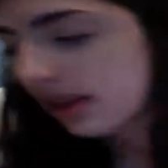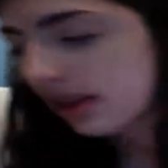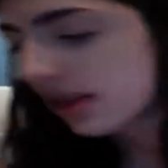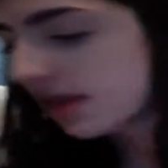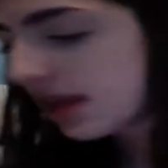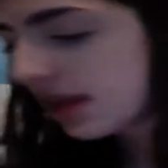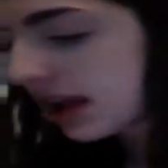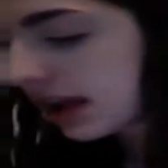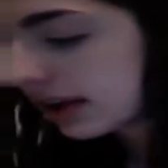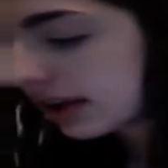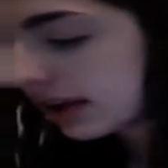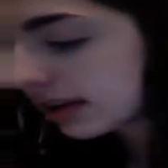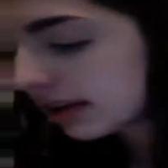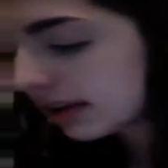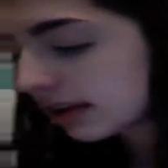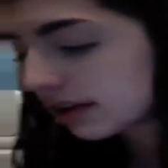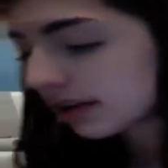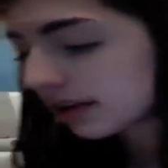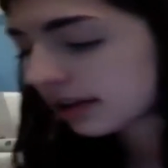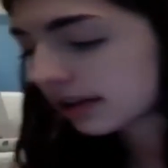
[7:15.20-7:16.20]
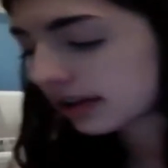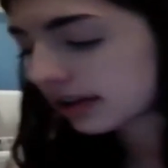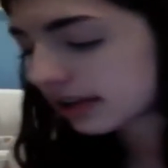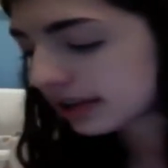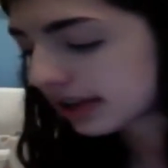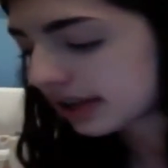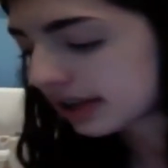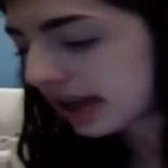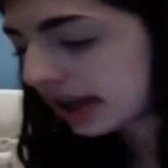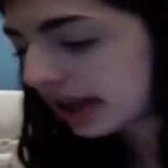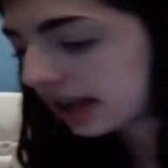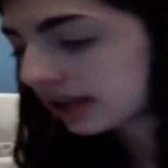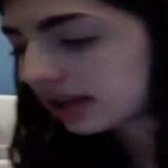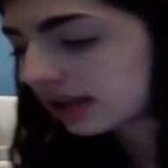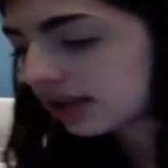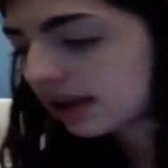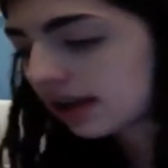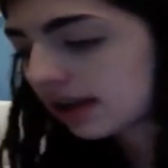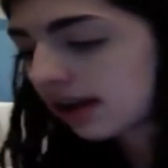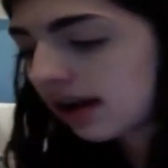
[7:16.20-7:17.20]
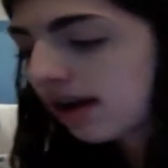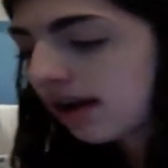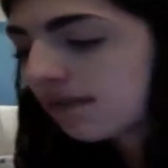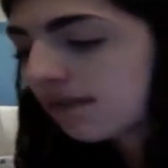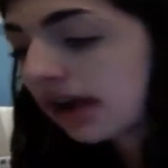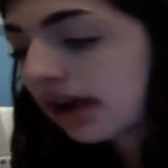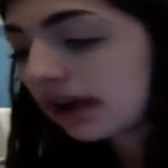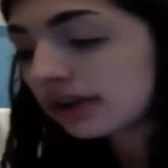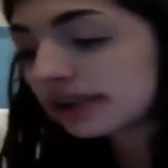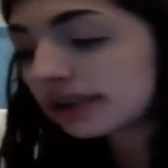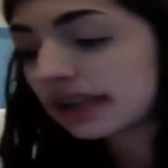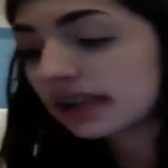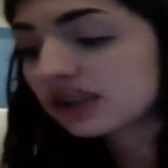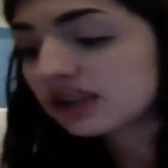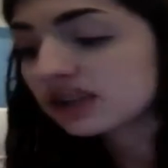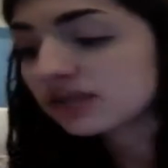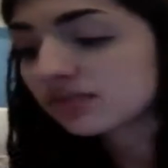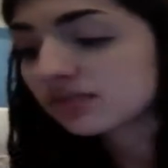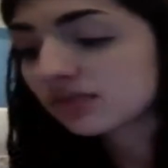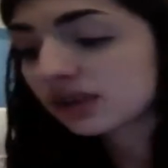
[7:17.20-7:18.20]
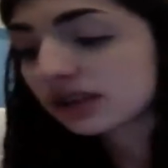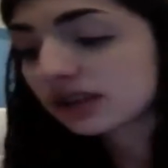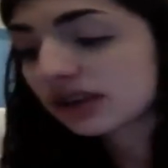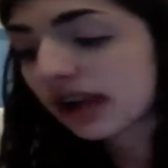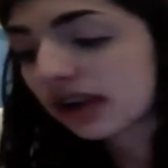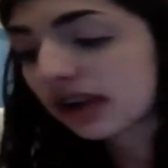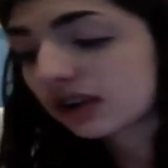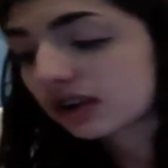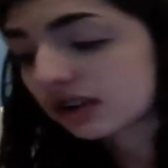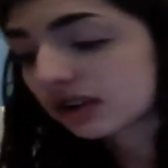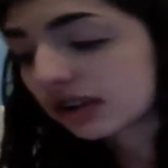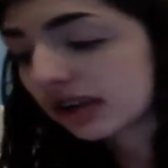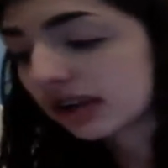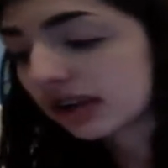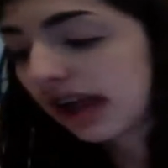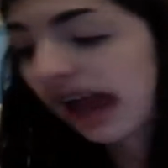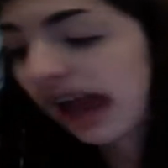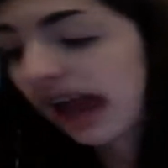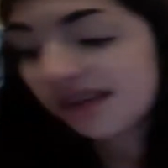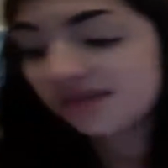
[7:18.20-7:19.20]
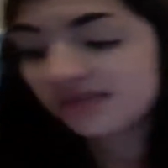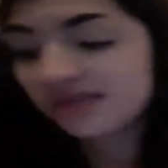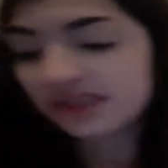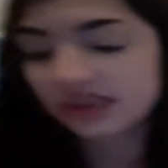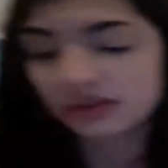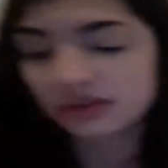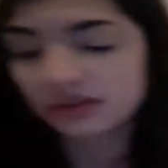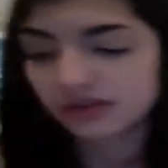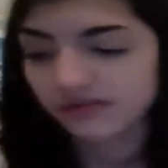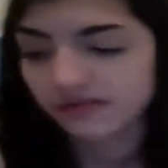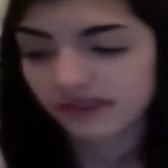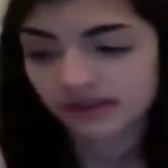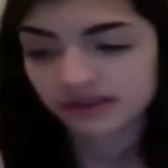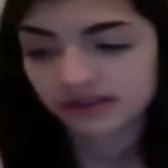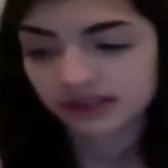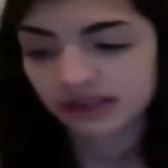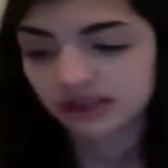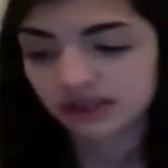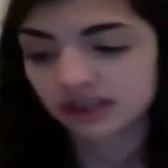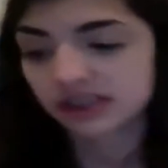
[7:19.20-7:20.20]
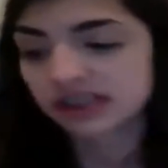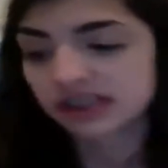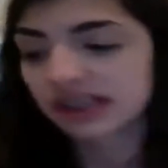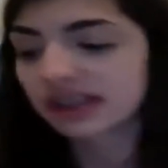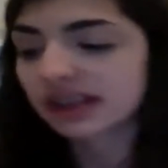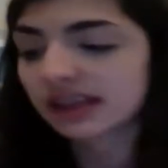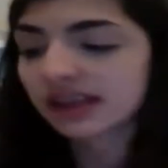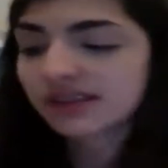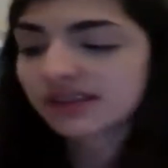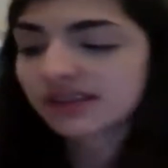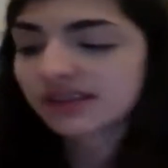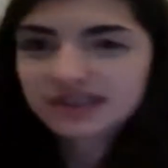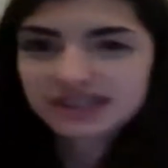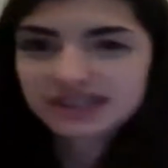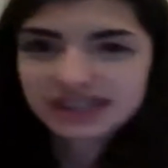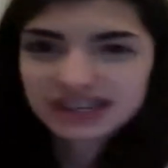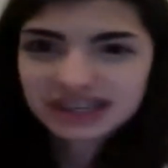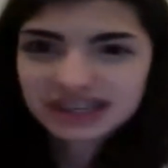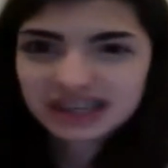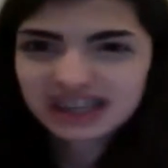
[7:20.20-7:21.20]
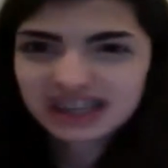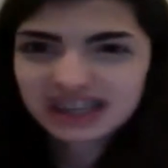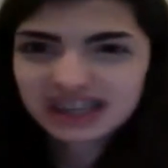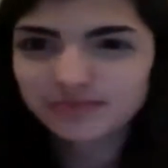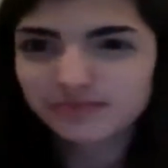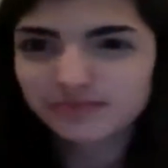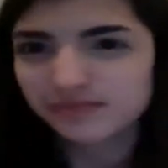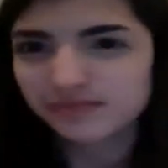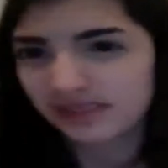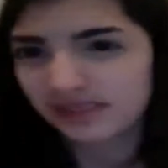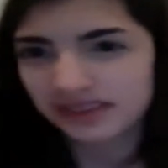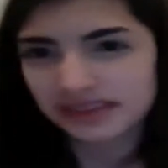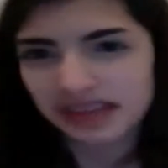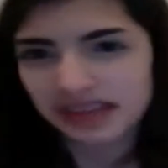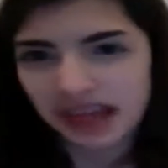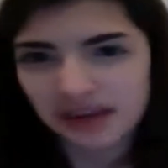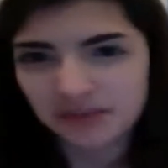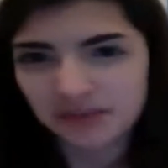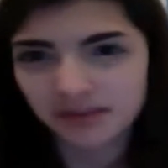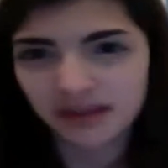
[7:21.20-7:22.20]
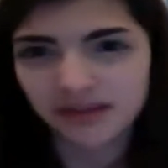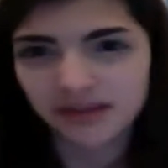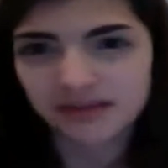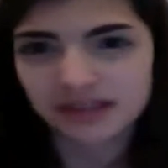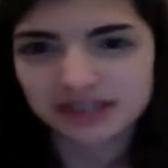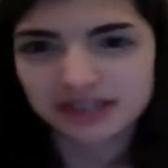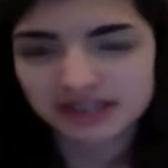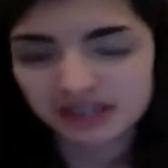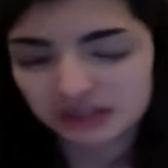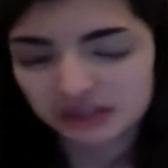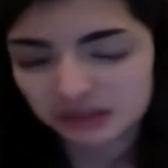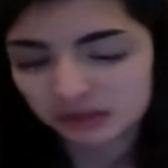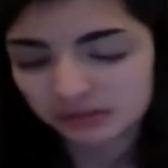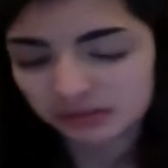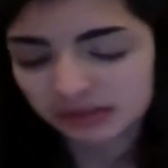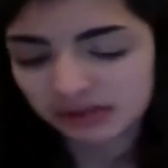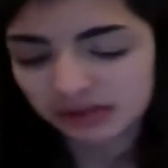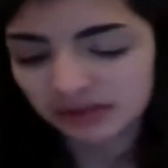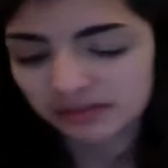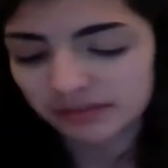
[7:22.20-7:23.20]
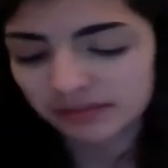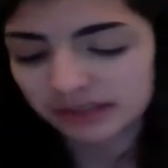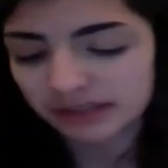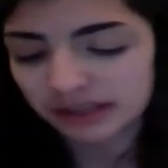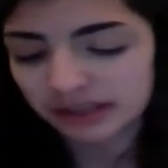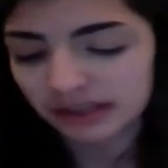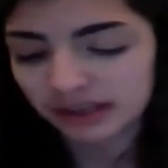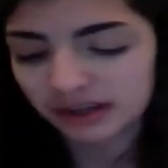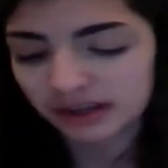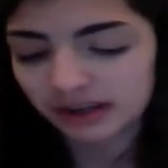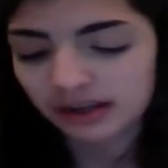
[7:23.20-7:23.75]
then you're going to take a foundation brush, actually. I don't use foundation because I think it feels like, I don't know, it feels all goopy on my skin.